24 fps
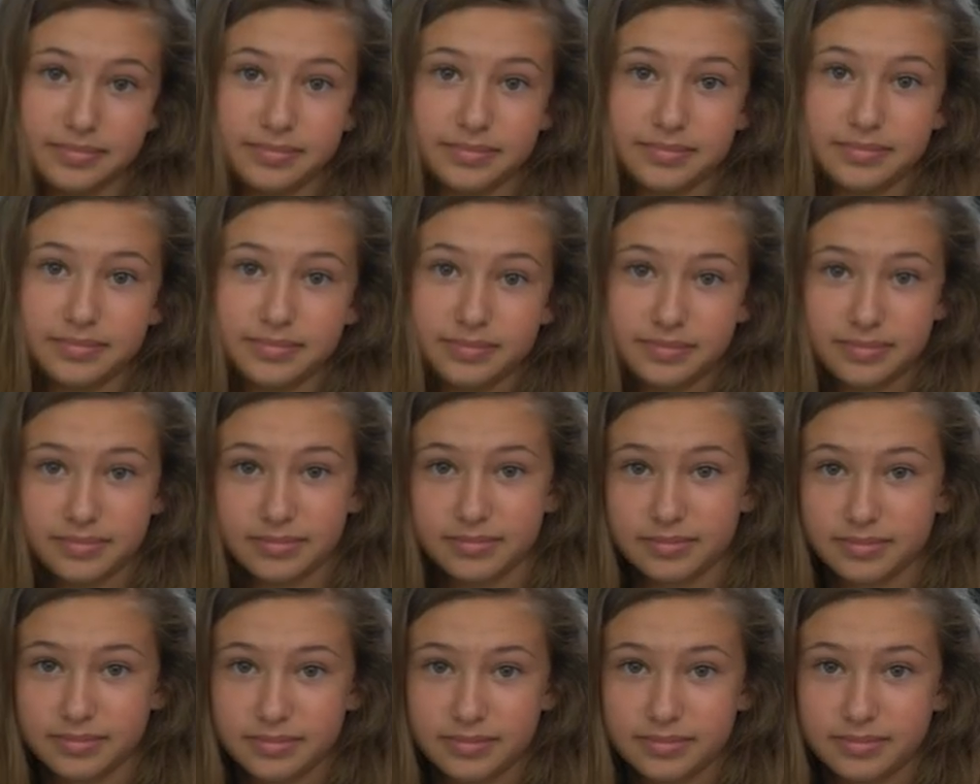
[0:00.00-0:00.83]

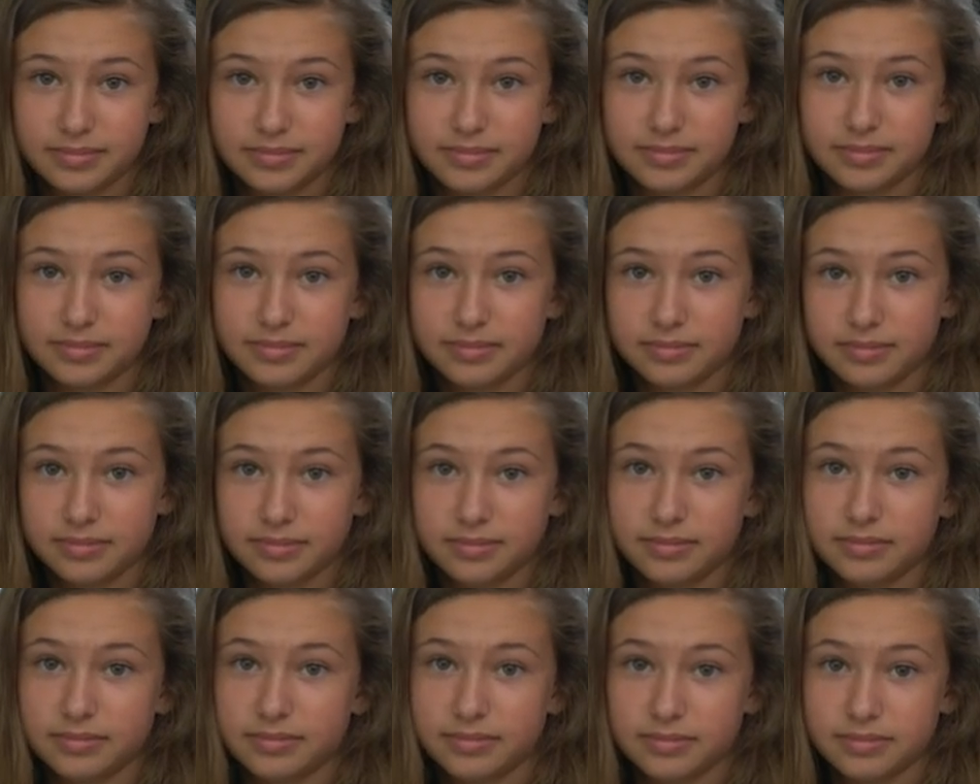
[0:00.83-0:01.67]

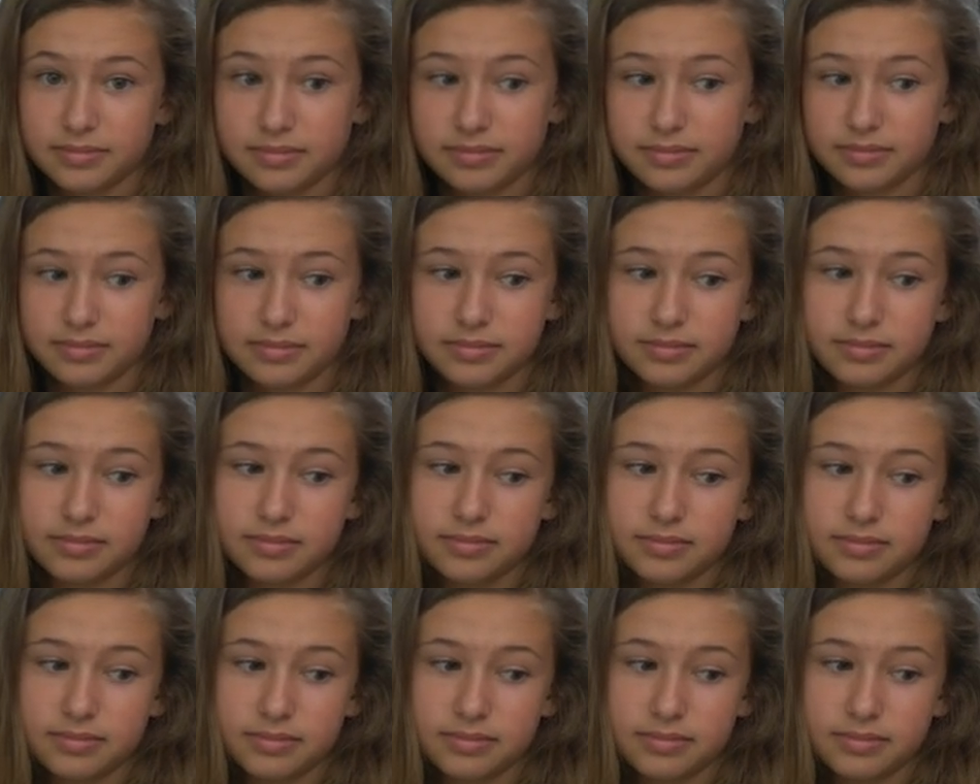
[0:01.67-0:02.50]

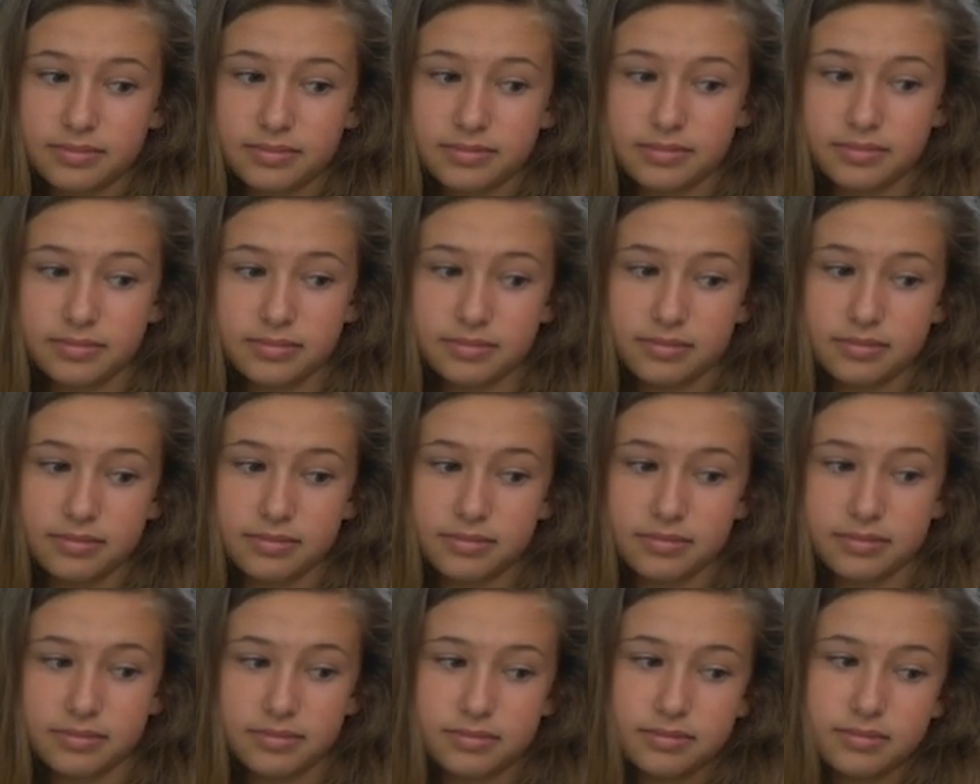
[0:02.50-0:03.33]

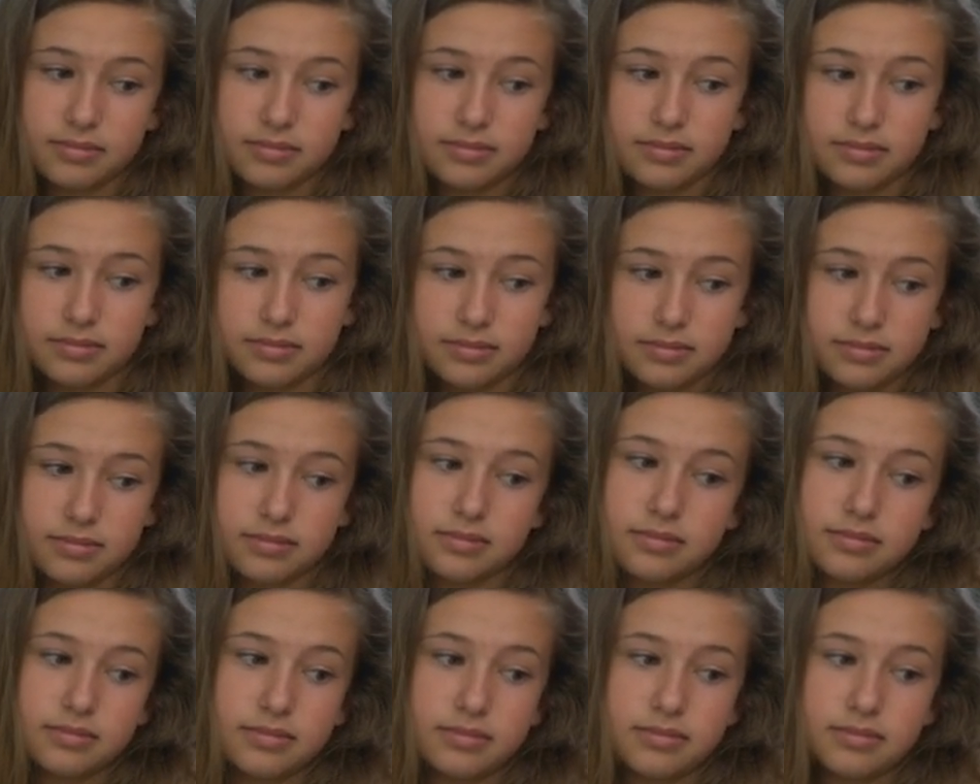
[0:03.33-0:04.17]

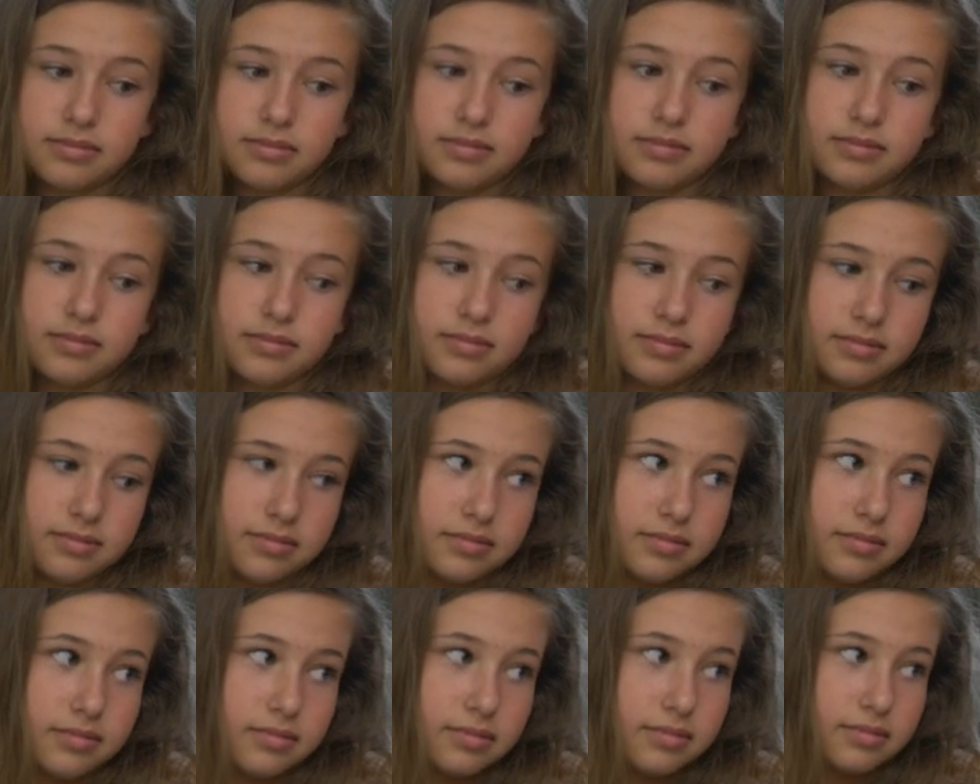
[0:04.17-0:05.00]

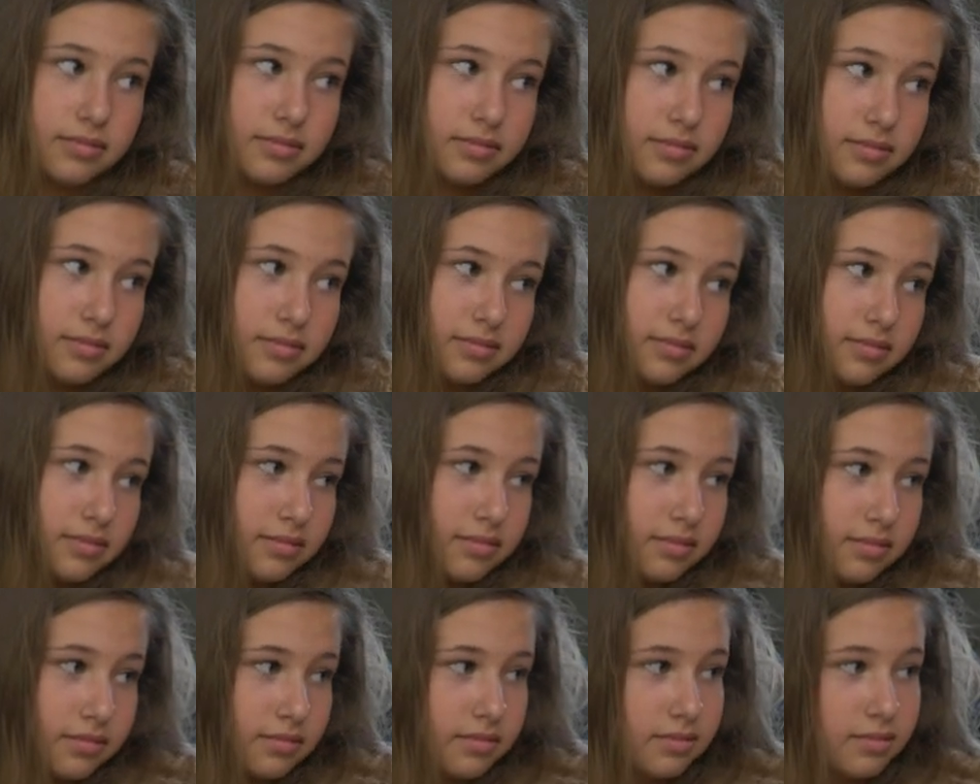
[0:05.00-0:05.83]

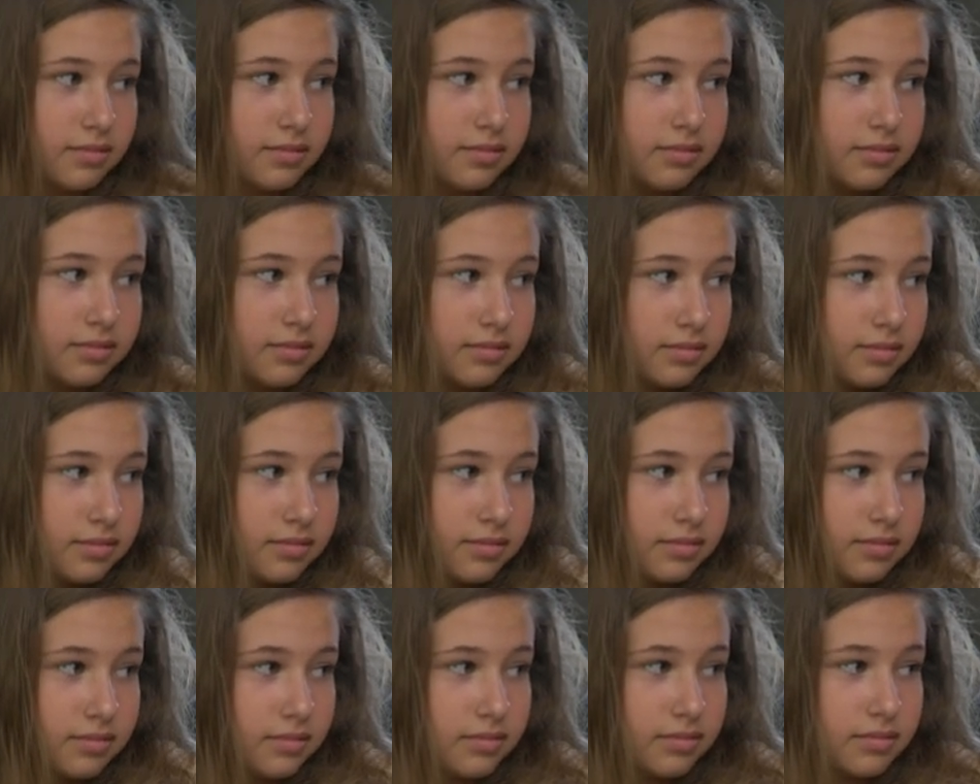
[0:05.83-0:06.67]

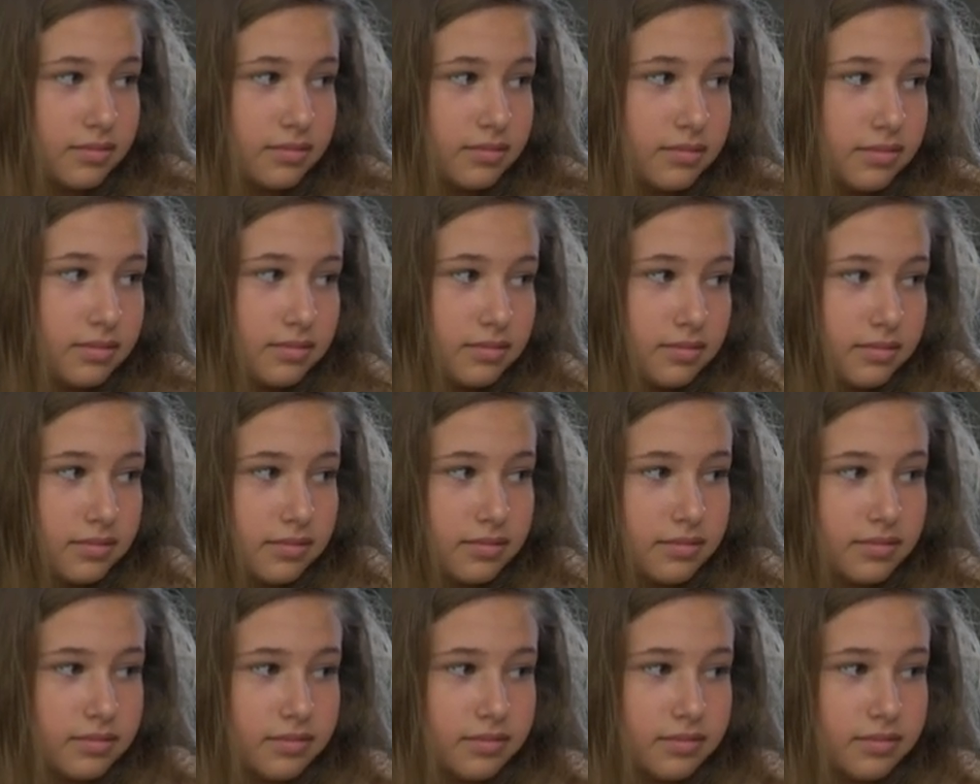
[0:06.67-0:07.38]
This person isn't speaking.